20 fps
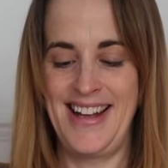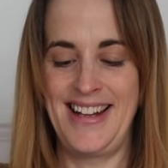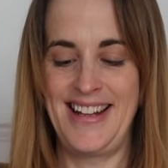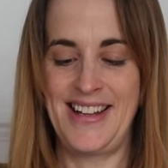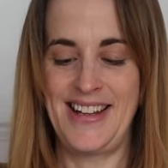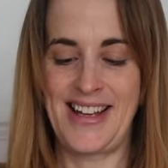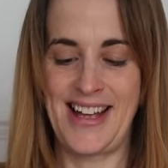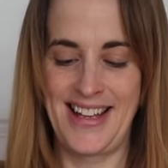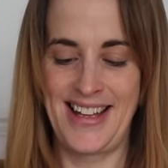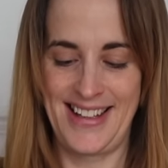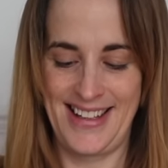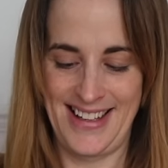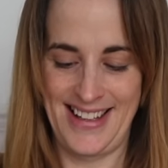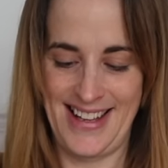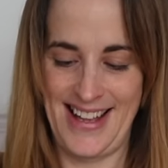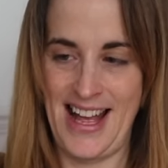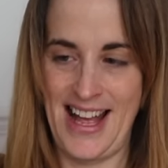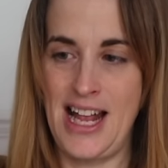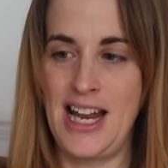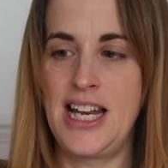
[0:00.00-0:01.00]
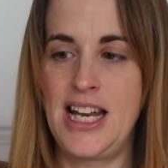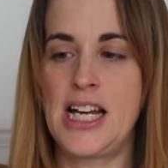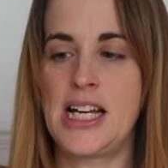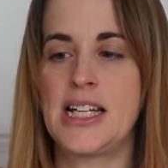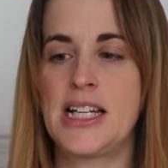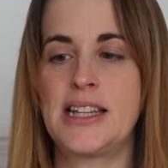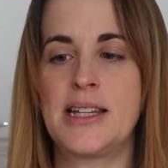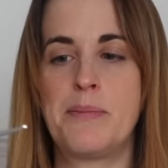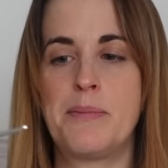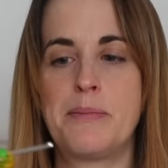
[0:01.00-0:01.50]
Look
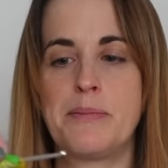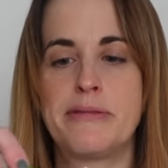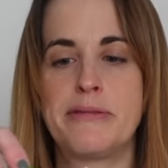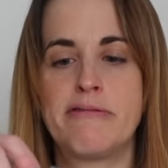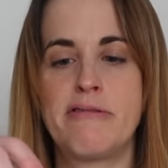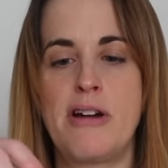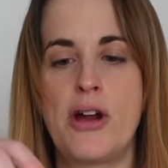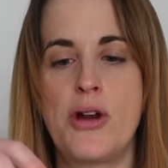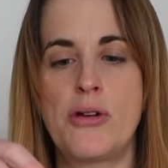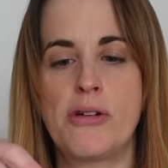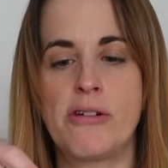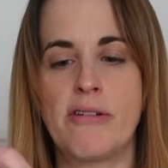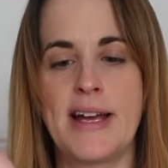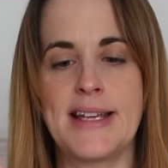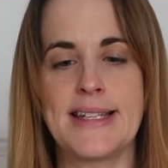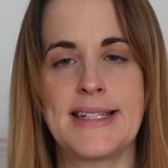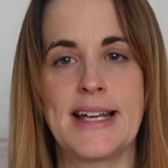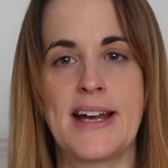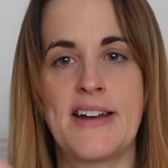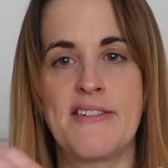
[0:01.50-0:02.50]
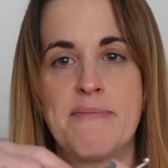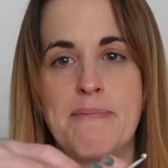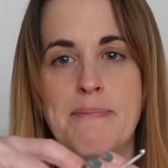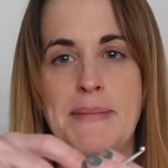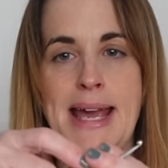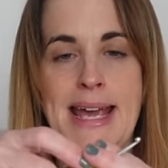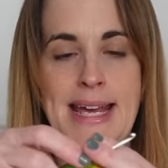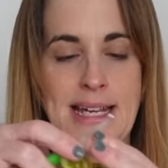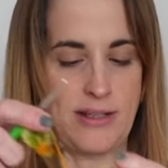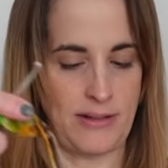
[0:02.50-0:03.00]
at the progress I've
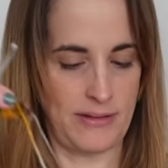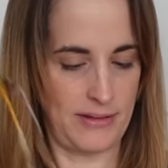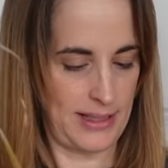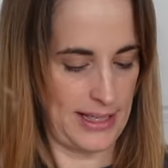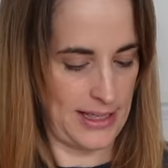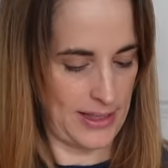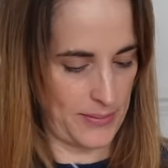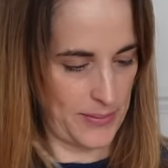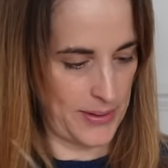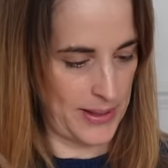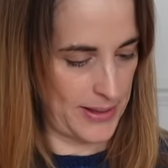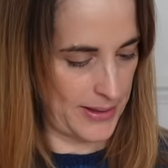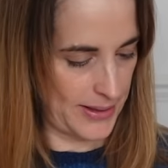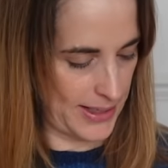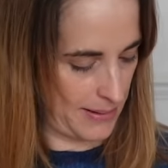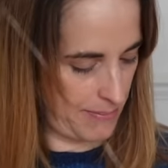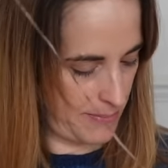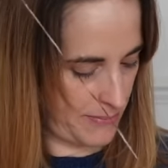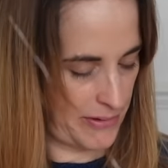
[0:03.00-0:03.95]
made on this work in